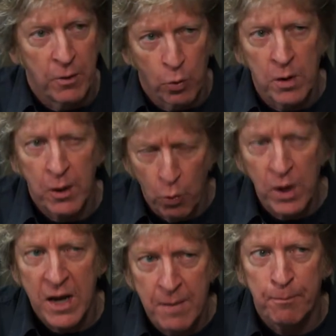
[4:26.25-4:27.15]
We're
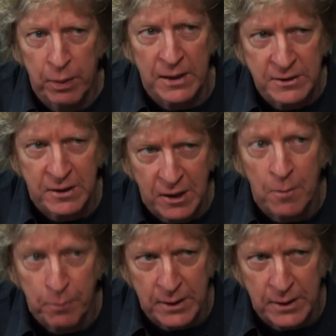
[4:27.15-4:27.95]
complicit in